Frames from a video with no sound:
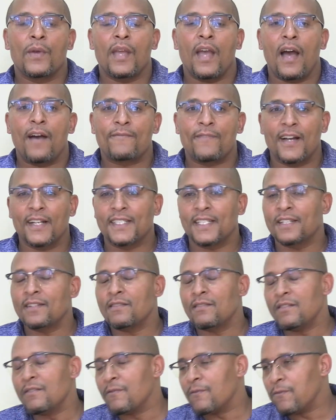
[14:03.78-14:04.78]
have actually
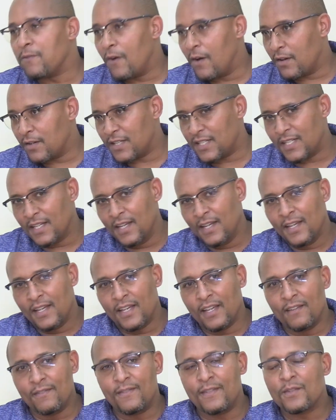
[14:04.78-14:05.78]
revoked
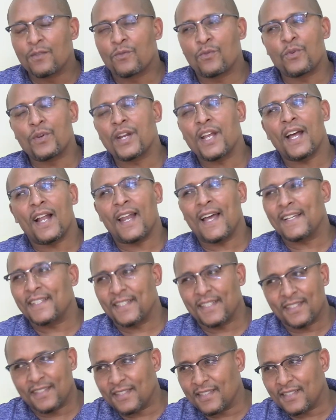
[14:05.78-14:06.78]
even courier
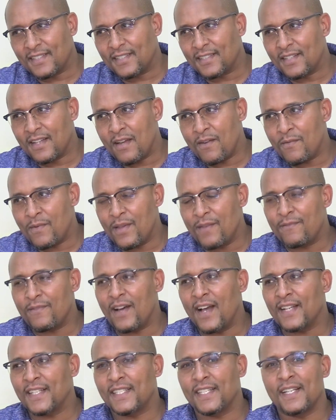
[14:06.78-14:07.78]
licenses. We've
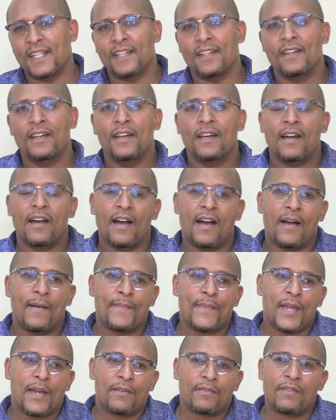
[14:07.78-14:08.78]
actually
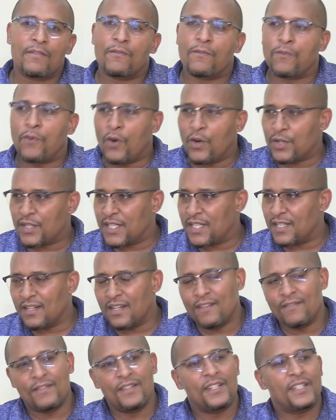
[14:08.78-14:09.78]
revoked
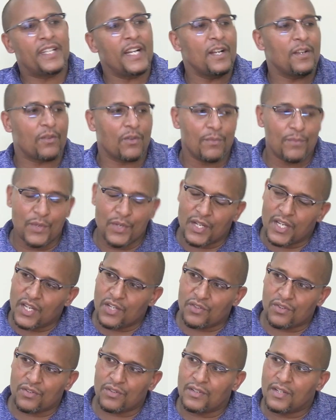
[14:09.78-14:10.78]
even
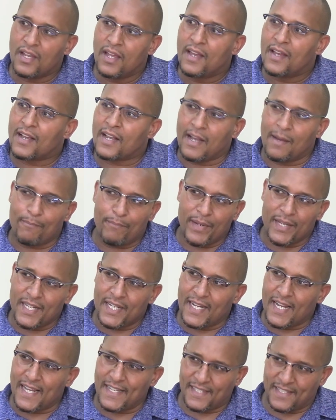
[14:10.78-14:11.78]
telecommunication company
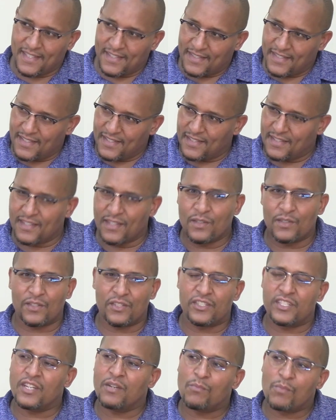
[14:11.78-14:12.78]
licenses. There
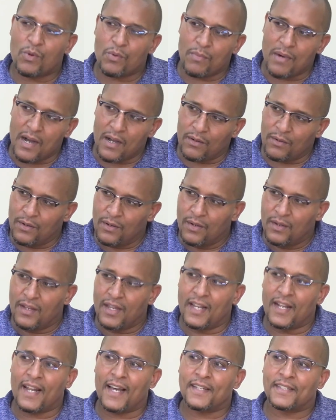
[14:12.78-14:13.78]
was G-Mobile,
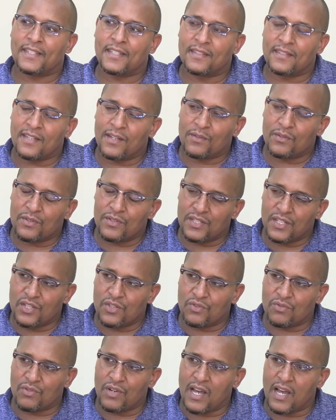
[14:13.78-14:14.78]
a license that was
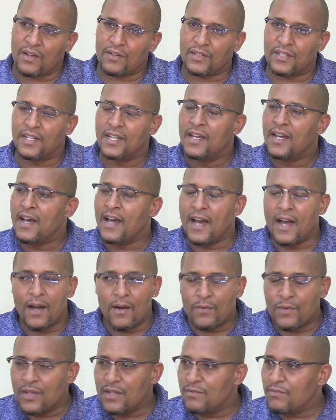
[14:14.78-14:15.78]
issued out.
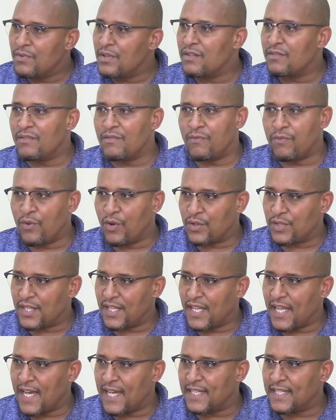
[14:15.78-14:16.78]
We
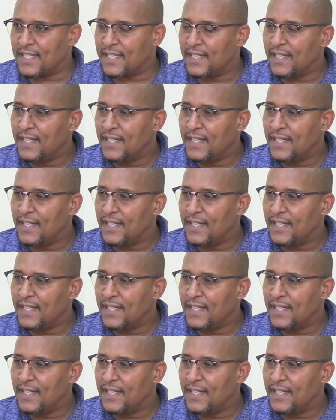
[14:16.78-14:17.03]
revoked that.